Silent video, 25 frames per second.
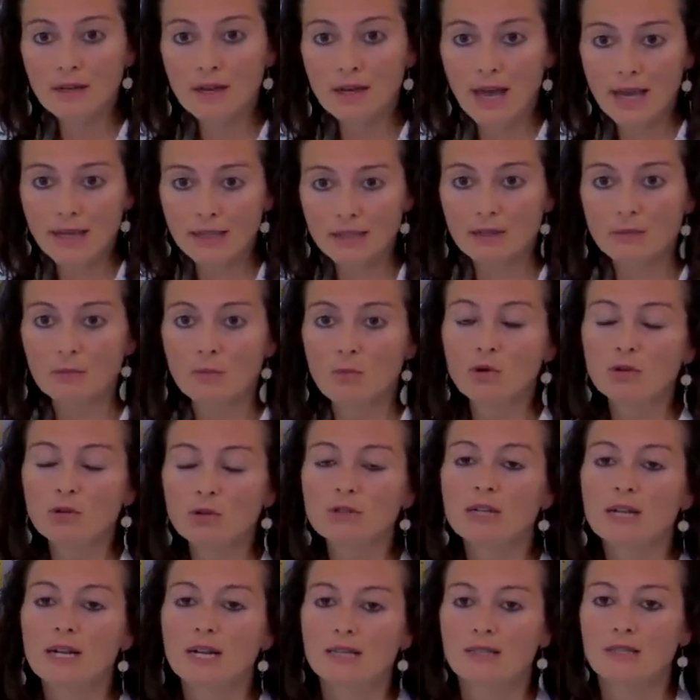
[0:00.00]
like the
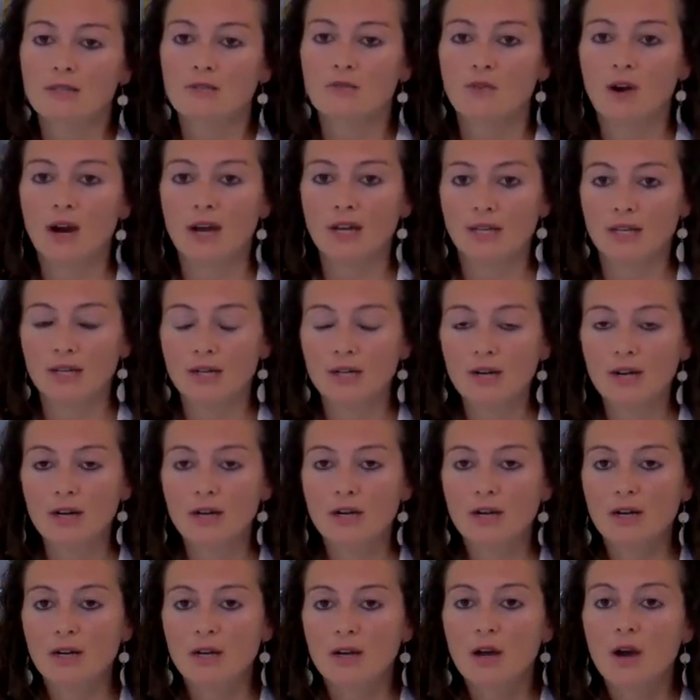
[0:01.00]
mold decalcifier,
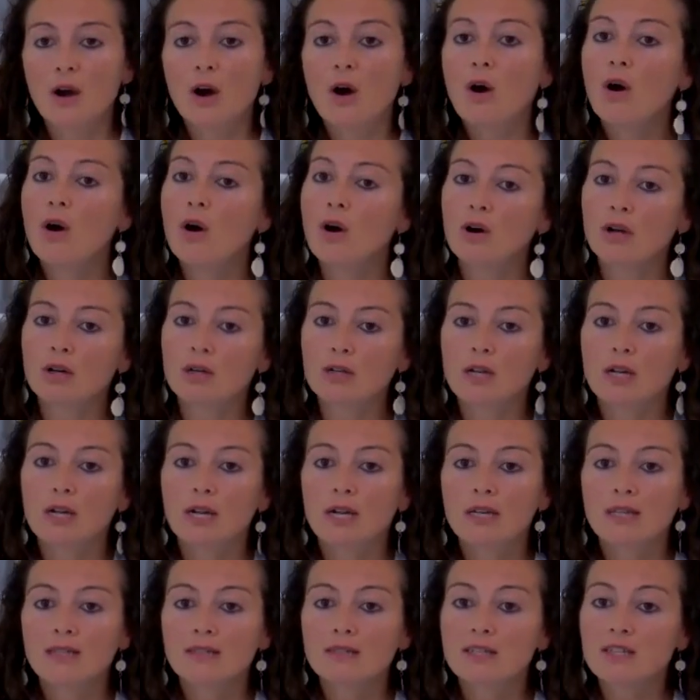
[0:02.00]

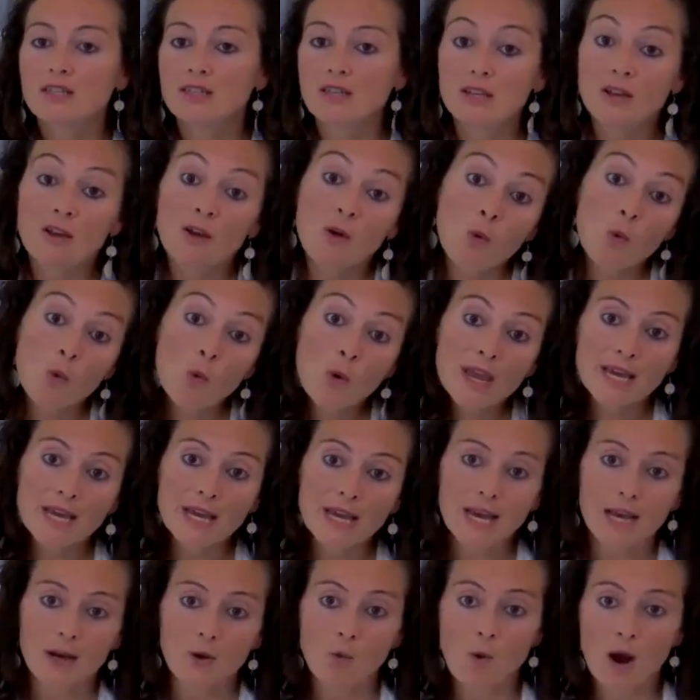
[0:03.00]
or the
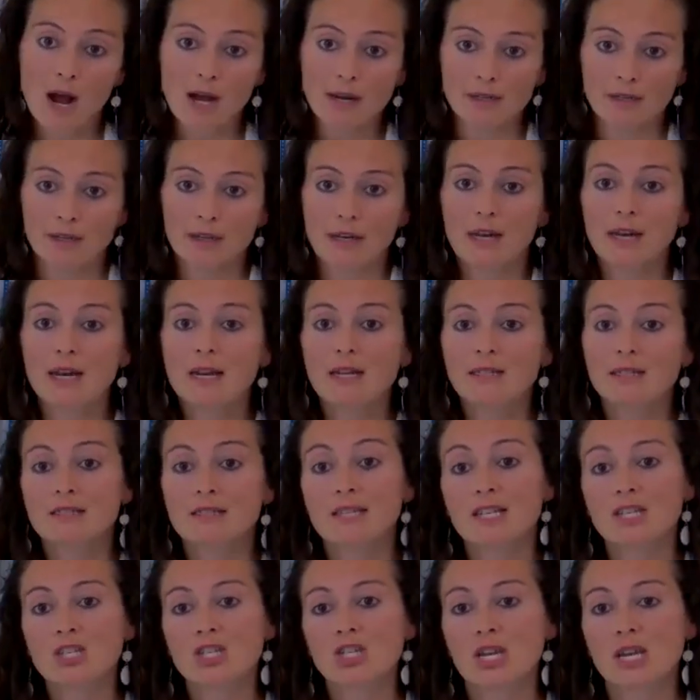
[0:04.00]
weak one,
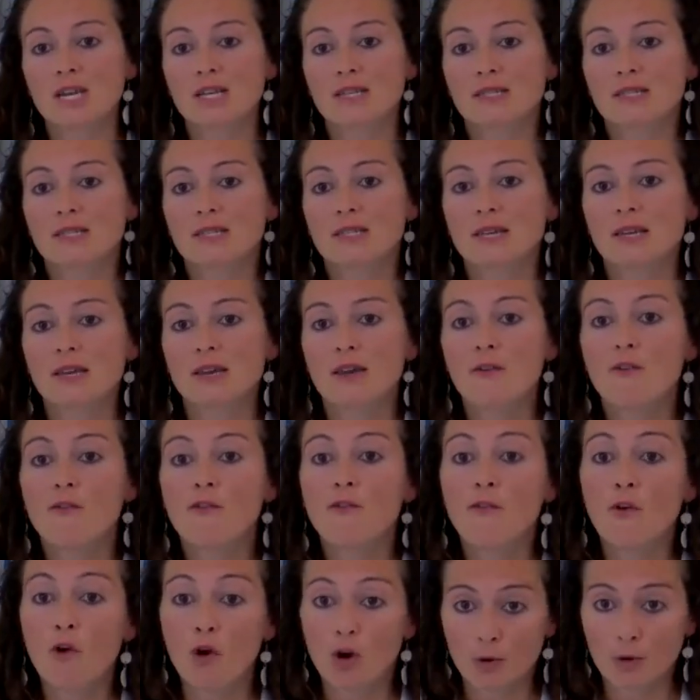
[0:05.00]
such as the
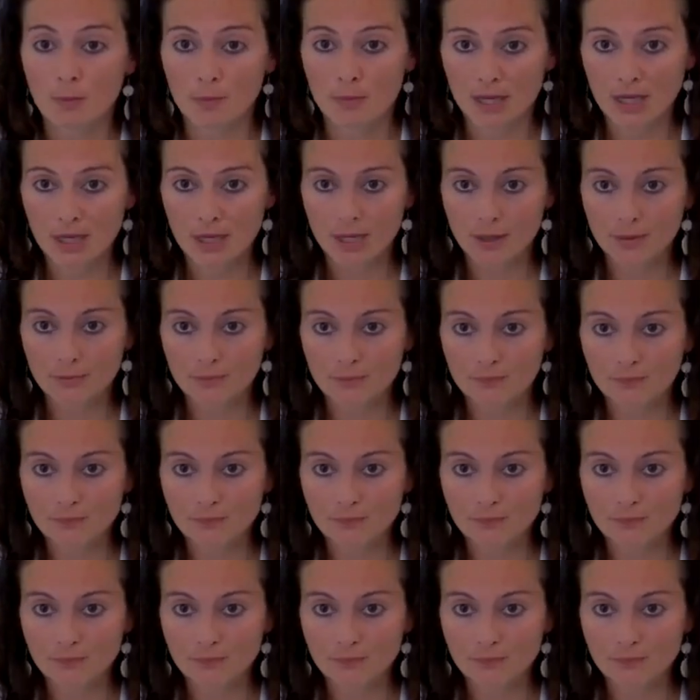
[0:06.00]
formic.